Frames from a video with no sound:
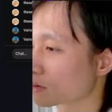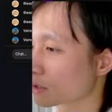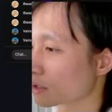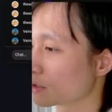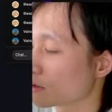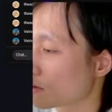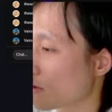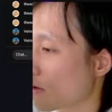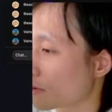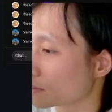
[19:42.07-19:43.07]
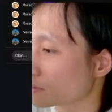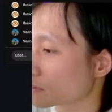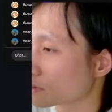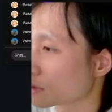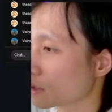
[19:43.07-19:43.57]
Okay.
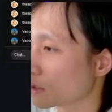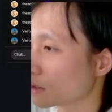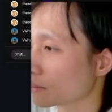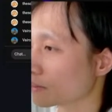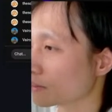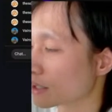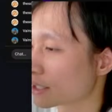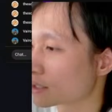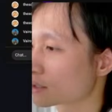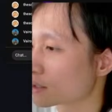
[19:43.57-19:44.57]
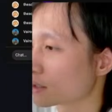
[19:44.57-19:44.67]
I guess